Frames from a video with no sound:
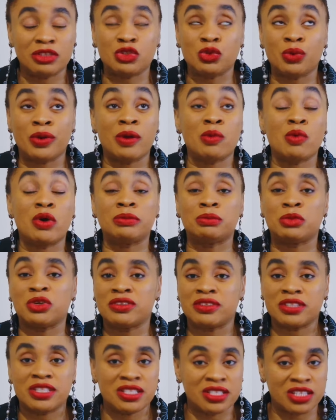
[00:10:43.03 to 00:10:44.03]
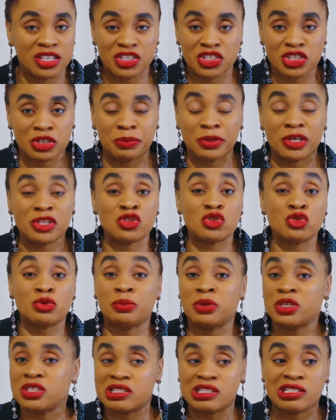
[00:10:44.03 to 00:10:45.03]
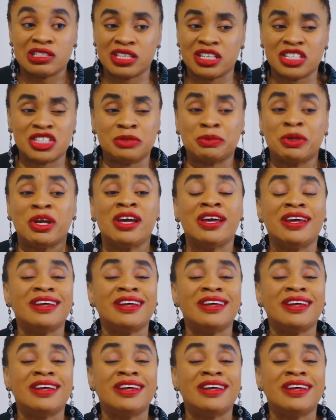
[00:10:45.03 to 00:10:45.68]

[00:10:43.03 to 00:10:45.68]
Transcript: do a 1-month internship, a 2-month internship.